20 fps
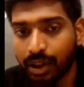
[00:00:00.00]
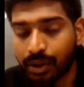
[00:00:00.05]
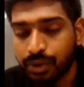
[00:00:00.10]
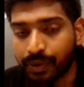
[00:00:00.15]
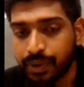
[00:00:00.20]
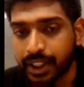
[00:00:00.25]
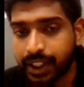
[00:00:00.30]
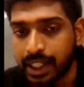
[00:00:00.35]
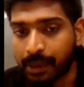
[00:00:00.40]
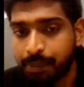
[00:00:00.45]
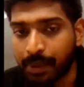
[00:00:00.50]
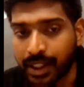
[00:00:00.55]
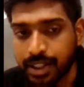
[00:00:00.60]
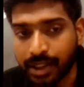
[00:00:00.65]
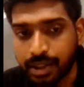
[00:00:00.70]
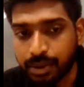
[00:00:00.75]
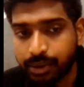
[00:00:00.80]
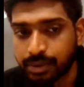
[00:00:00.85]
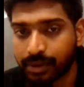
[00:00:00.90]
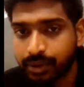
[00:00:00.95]
we'll keep it
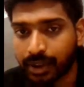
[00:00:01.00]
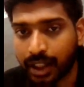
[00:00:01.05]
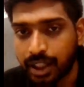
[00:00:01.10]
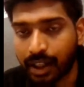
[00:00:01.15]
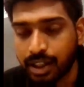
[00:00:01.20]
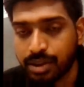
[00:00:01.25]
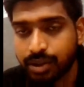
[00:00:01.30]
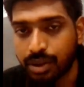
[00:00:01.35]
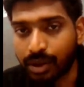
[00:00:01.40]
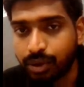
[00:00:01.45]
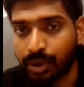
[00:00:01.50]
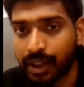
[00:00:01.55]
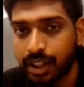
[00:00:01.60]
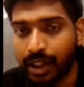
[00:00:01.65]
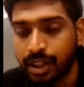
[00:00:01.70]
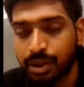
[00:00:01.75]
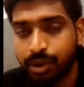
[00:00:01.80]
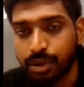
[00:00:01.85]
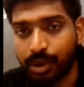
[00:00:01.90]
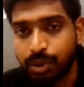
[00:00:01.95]
0. Understood? No
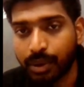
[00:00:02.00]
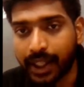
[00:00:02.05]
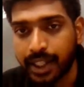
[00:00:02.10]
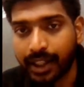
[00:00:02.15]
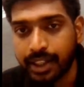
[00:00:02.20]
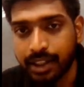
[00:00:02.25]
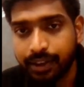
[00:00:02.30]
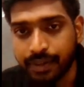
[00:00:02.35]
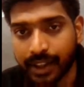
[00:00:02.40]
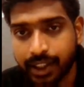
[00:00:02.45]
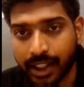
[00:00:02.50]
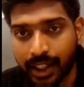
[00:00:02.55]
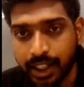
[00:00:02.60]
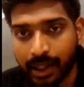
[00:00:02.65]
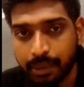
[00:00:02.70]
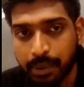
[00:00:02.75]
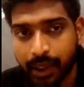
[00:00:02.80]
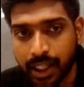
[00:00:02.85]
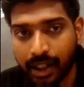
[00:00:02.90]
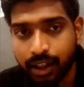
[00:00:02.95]
need to do anything with the real
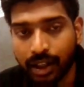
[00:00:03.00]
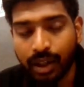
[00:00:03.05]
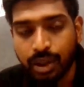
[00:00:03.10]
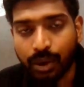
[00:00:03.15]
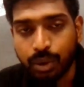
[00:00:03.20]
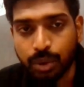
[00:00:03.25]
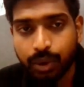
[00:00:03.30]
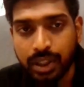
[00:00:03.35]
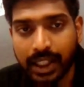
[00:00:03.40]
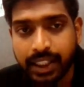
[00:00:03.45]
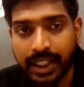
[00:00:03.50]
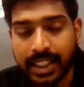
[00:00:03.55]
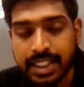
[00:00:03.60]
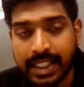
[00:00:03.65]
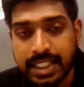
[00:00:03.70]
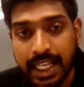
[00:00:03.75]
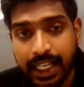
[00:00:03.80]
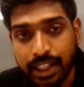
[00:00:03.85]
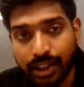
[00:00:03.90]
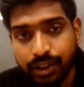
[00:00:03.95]
part. Only the
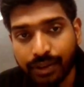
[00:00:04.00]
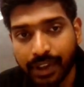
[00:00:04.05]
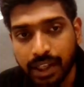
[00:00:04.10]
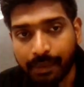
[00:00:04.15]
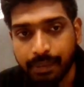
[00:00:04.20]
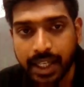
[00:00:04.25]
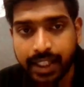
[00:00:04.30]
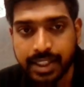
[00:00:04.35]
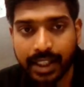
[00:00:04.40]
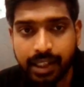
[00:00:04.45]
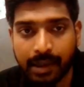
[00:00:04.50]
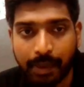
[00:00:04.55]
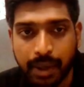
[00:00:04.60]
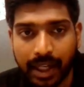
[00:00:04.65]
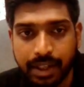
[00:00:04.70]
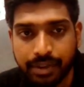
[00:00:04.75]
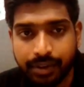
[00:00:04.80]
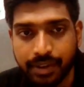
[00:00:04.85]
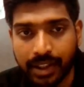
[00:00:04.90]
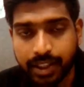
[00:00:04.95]
sign of imaginary
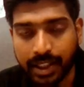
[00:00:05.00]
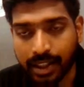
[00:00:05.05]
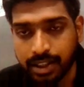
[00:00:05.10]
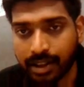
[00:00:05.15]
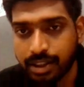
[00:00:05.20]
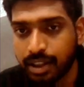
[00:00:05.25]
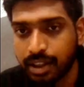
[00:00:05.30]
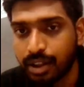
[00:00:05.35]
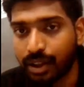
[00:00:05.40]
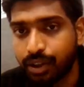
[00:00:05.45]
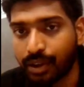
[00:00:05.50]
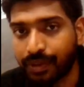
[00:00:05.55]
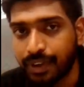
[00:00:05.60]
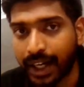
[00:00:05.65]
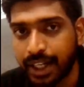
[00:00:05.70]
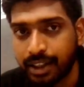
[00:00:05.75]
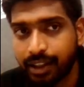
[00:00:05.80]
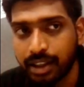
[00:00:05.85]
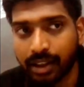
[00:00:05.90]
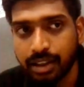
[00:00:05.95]
part will change to
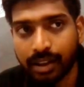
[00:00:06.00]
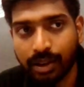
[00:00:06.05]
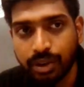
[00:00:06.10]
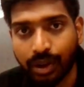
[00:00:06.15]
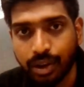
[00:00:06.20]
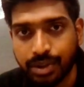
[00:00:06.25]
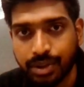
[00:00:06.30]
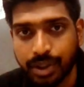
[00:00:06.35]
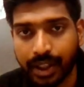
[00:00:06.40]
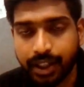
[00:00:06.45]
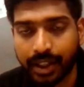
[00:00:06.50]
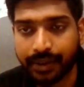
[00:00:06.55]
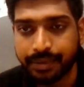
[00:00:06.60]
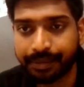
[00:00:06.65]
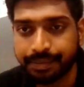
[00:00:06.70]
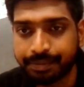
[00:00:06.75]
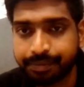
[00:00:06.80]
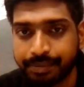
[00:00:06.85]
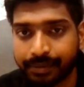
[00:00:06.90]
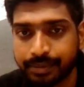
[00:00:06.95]
find the conjugate.
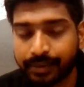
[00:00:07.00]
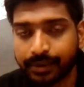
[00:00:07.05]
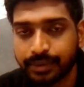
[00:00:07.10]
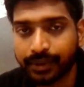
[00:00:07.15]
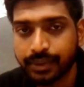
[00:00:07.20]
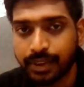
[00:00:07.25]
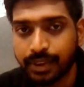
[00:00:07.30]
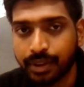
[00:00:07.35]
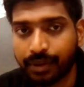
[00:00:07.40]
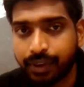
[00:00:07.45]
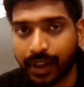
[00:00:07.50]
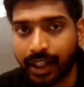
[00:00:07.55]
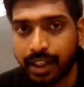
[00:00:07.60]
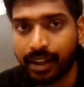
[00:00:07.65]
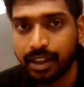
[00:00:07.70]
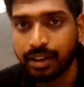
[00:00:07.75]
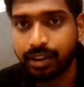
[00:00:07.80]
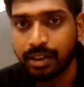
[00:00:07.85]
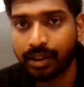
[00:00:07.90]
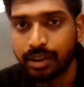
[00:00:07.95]
Find
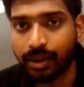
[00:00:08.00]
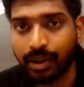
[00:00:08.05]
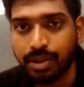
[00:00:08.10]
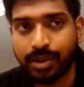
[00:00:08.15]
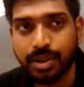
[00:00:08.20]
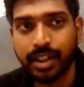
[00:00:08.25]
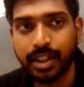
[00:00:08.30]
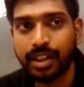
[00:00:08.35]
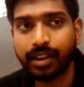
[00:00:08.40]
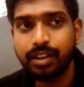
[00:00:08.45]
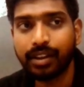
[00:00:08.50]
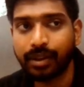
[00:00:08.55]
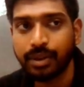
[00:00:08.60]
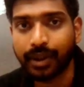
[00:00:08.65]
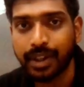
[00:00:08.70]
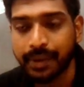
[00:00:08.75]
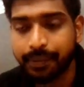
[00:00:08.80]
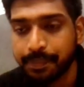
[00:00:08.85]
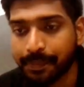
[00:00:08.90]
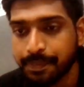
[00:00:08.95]
the conjugate.
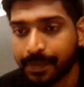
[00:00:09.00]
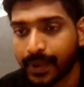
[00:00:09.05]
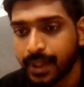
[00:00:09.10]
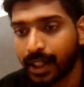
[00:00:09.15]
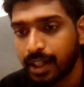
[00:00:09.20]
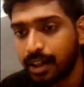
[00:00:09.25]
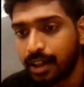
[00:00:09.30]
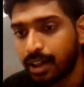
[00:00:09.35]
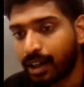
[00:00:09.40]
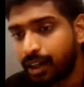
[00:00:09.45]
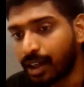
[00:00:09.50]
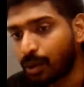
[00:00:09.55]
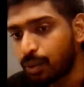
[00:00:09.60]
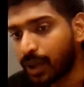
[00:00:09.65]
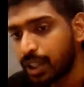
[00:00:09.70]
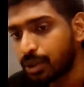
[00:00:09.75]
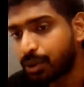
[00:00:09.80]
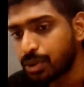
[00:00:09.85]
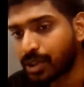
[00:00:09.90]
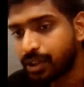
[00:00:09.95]
Okay. Now
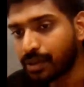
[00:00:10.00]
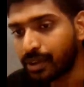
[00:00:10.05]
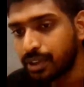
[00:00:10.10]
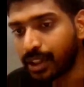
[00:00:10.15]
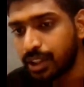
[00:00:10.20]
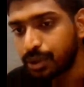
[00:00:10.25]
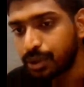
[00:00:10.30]
one question we'll